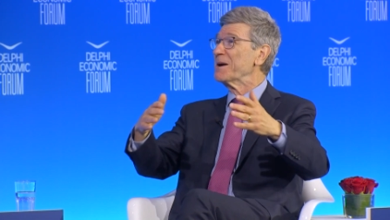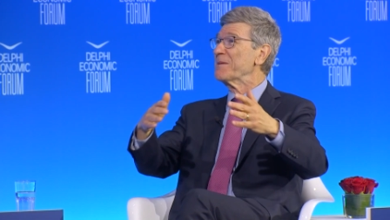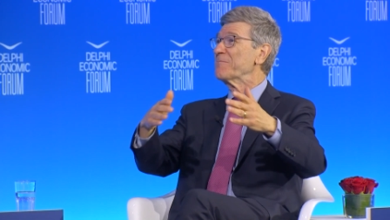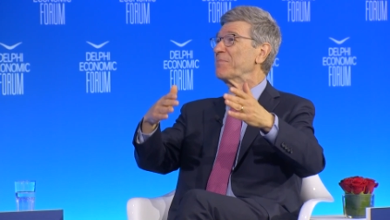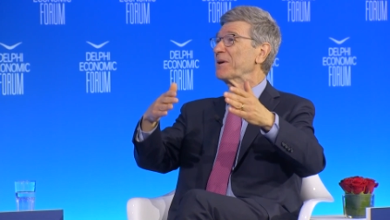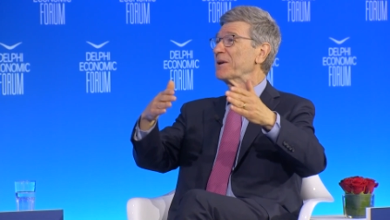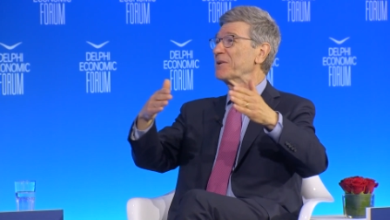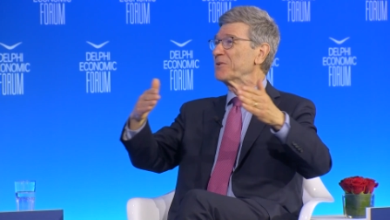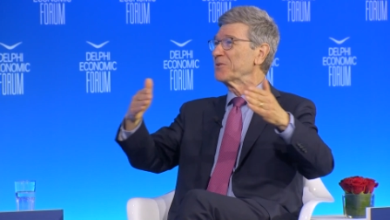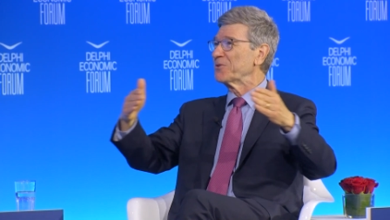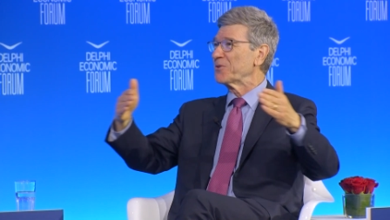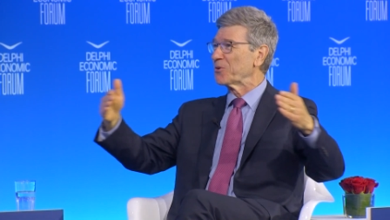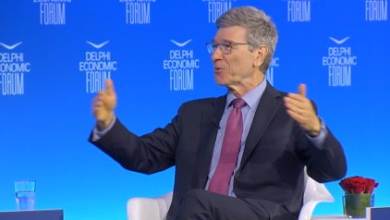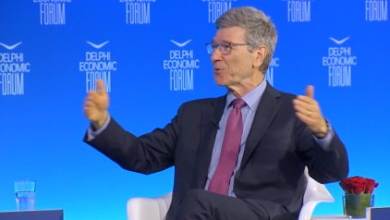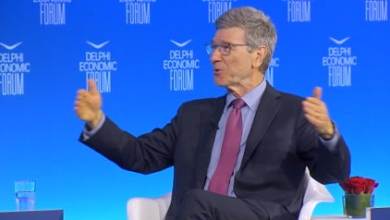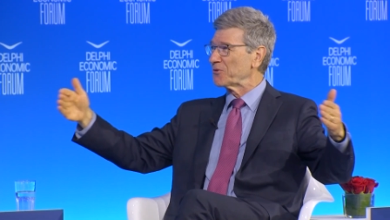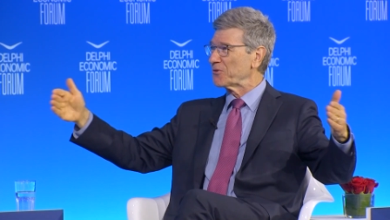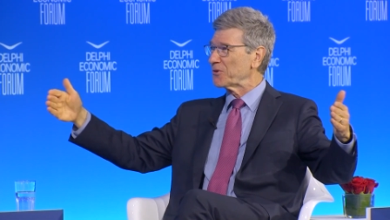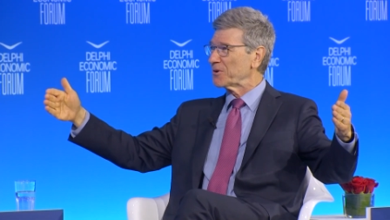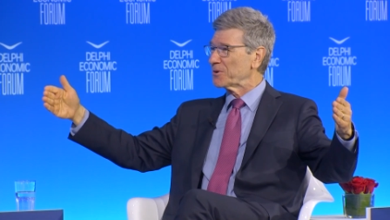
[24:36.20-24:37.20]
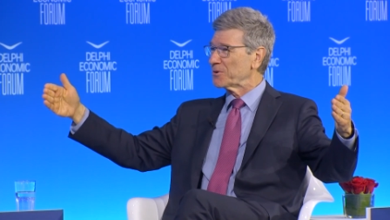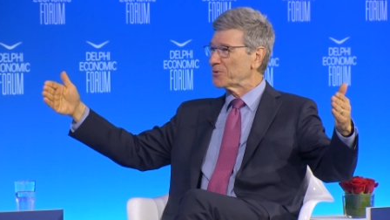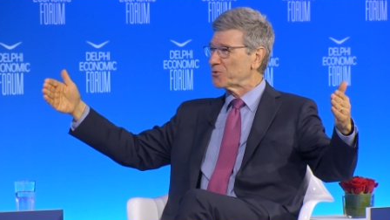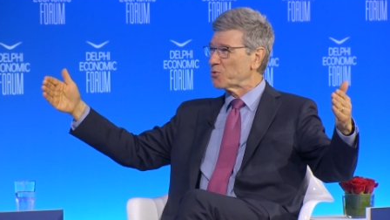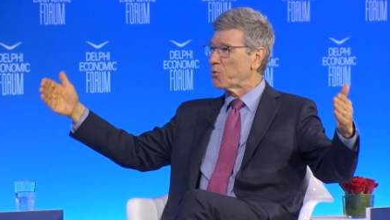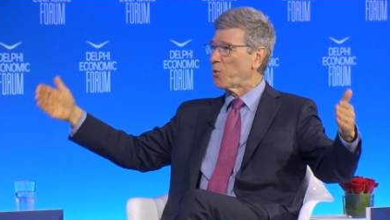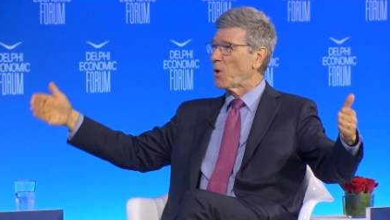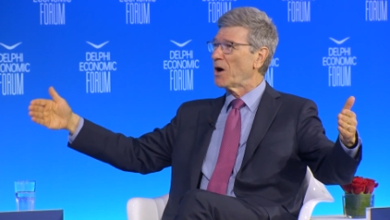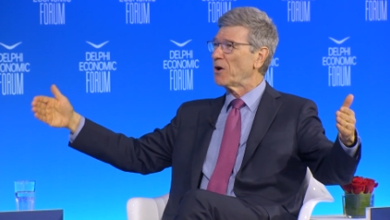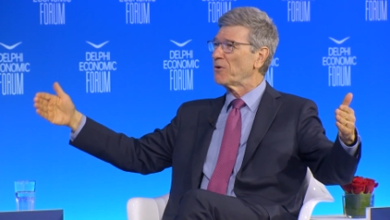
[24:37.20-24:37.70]
but there was a
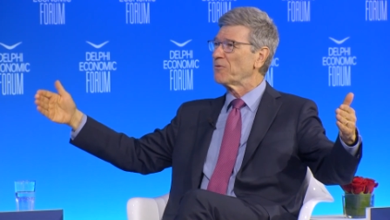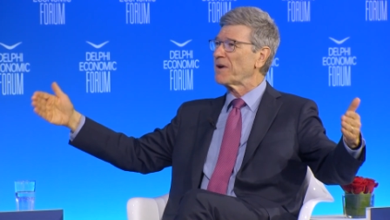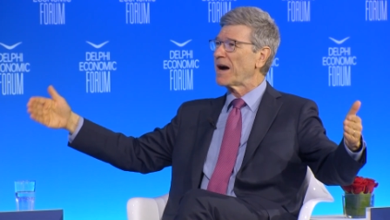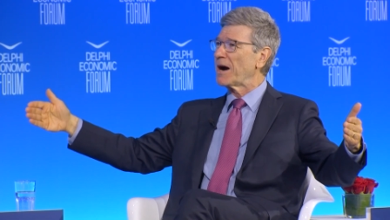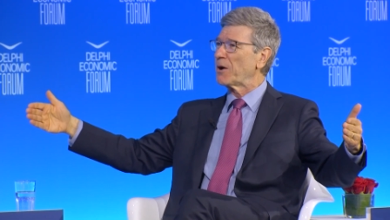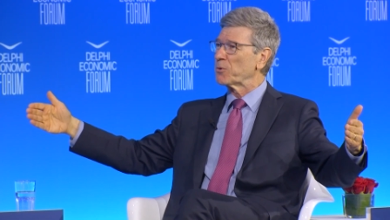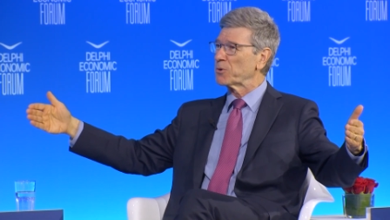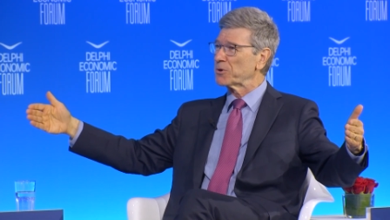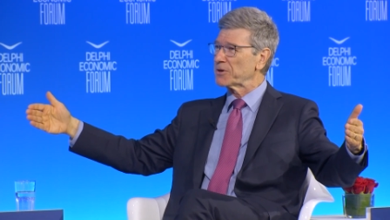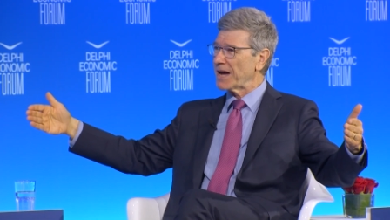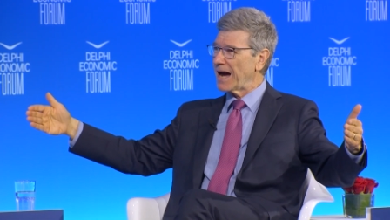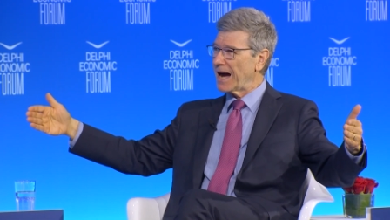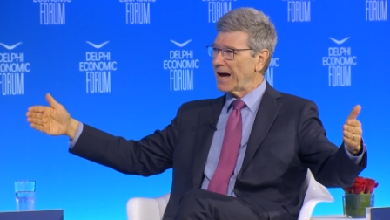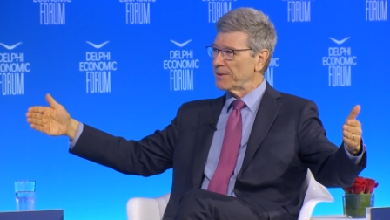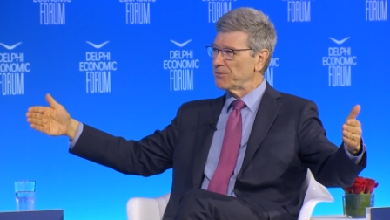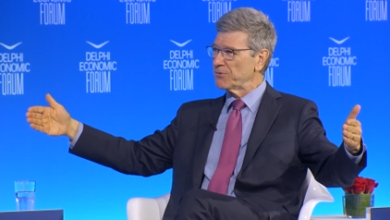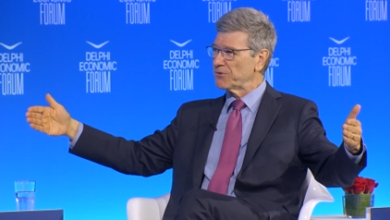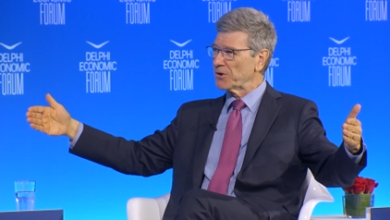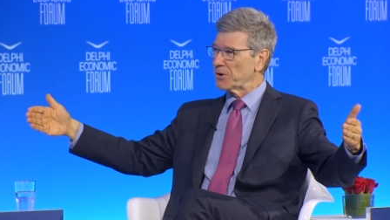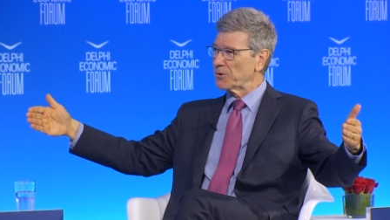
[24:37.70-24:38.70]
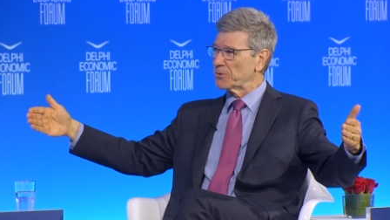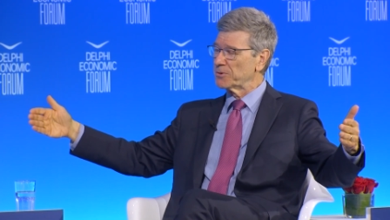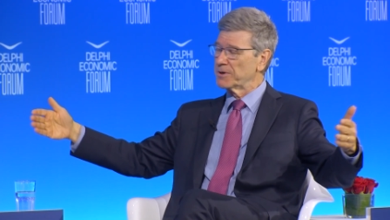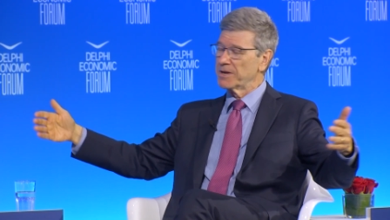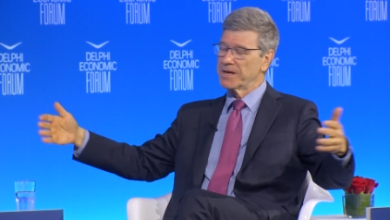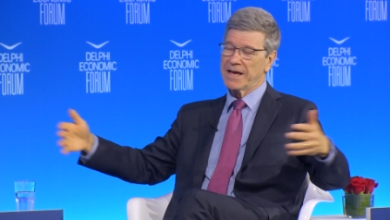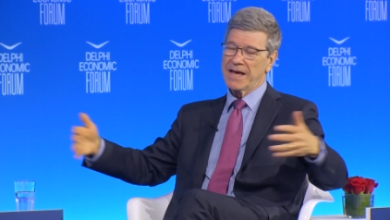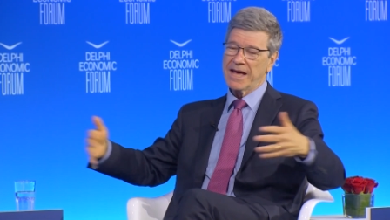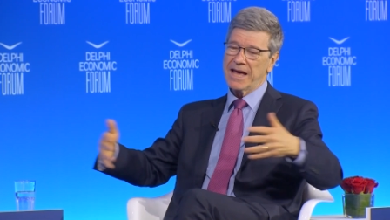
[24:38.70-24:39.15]
12 hour time zone